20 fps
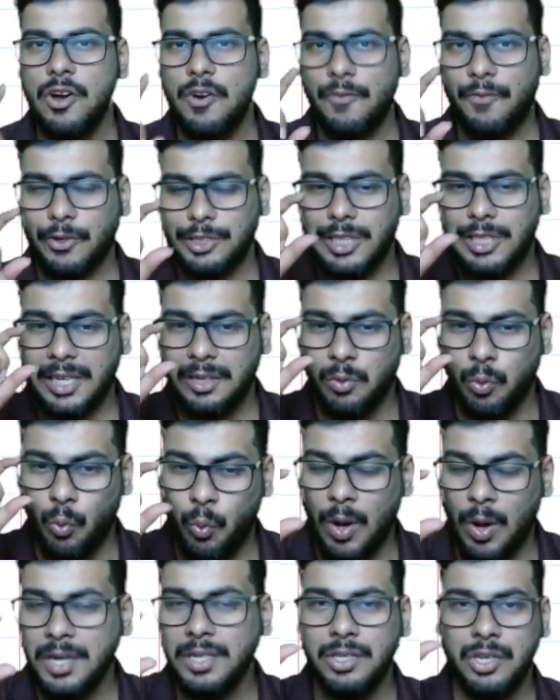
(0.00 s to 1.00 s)
for that
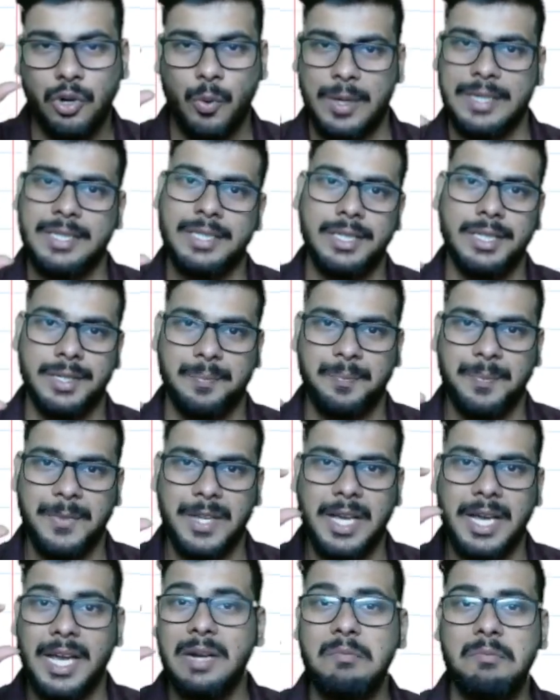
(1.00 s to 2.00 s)
one question
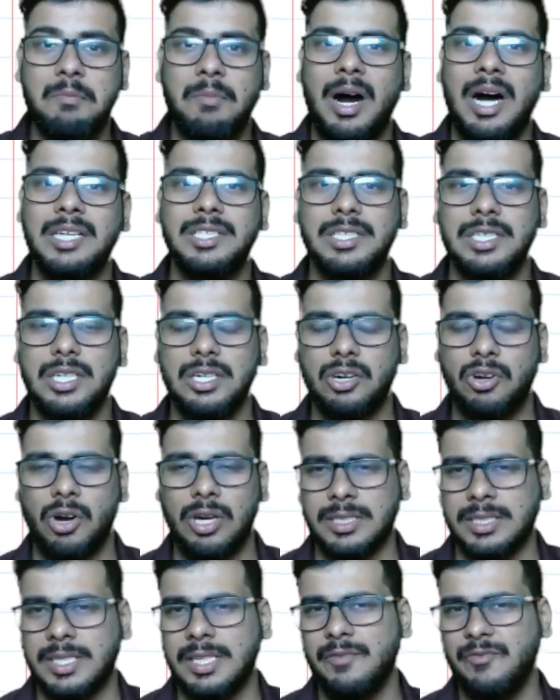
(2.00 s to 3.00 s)
in marginal
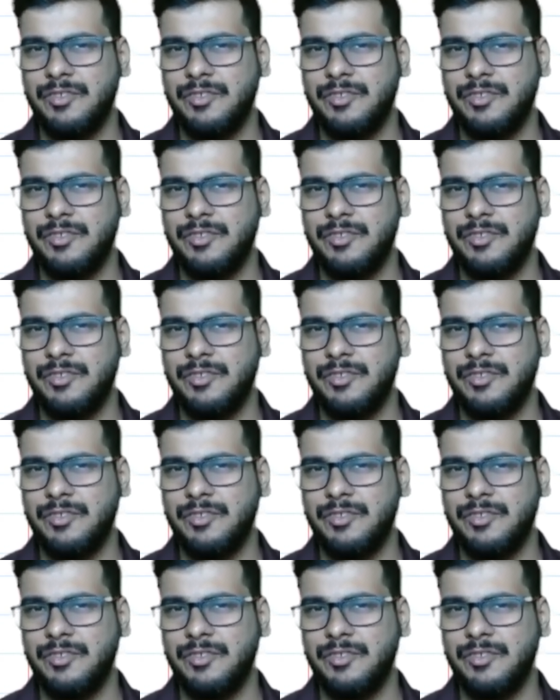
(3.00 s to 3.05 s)
costing,